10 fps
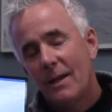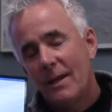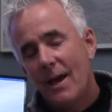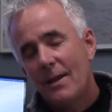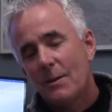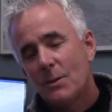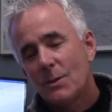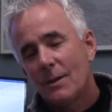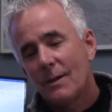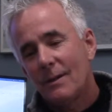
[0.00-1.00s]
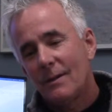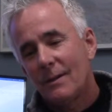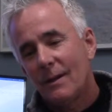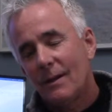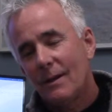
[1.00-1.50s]
Yeah, that was
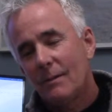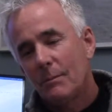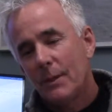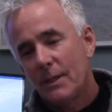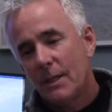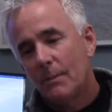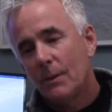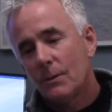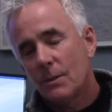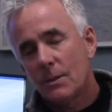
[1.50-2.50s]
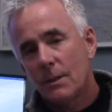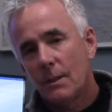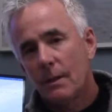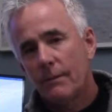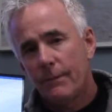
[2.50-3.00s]
pretty typical to see
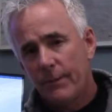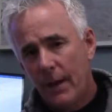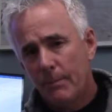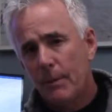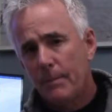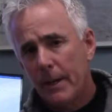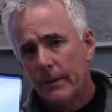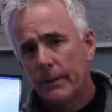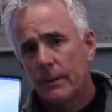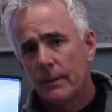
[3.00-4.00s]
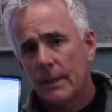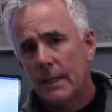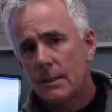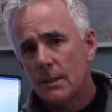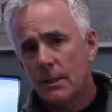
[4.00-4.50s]
a vapor barrier on the
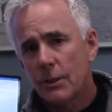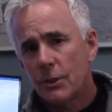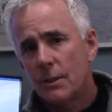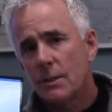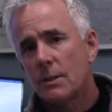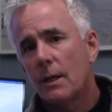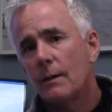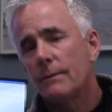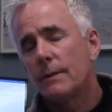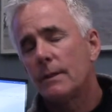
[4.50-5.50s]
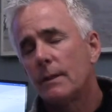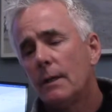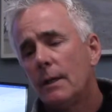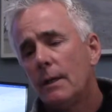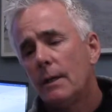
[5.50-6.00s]
insulation itself. And
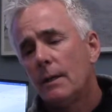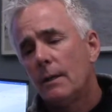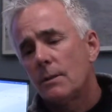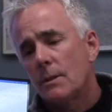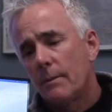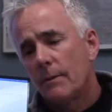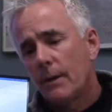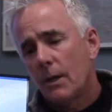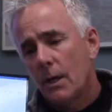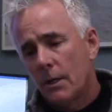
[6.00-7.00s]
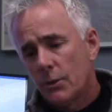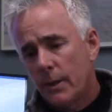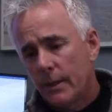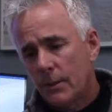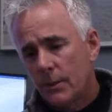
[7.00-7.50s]
some of our
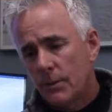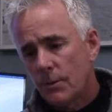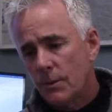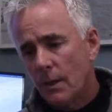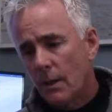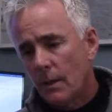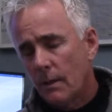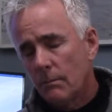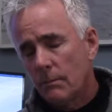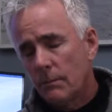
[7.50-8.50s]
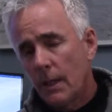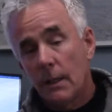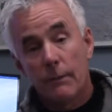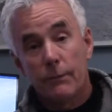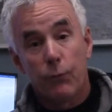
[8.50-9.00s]
contractors, they
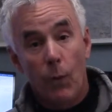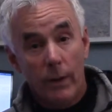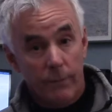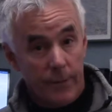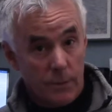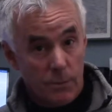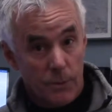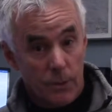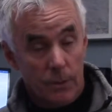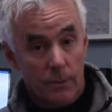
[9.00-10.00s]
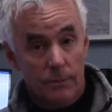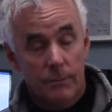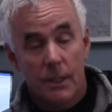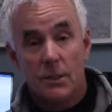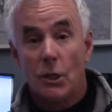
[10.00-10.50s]
loved foil face material
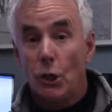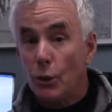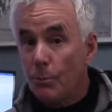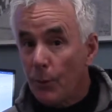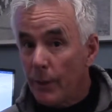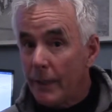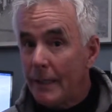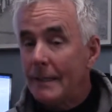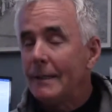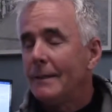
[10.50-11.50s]
because it looked pretty,